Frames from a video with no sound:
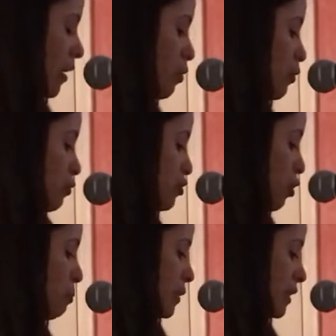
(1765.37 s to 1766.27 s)
know you
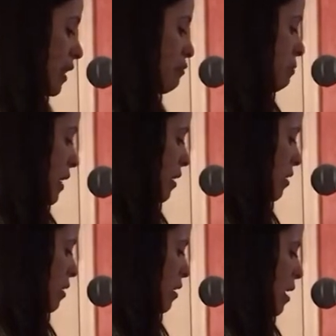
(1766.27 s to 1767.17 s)
don't believe me,
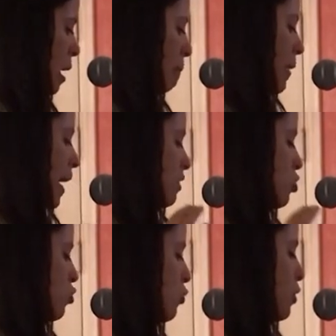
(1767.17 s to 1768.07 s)
but I
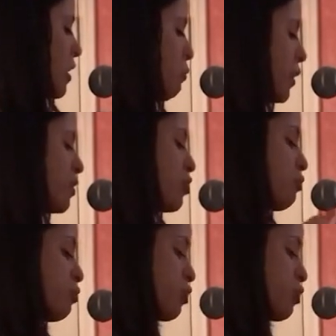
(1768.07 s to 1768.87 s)
truly wish you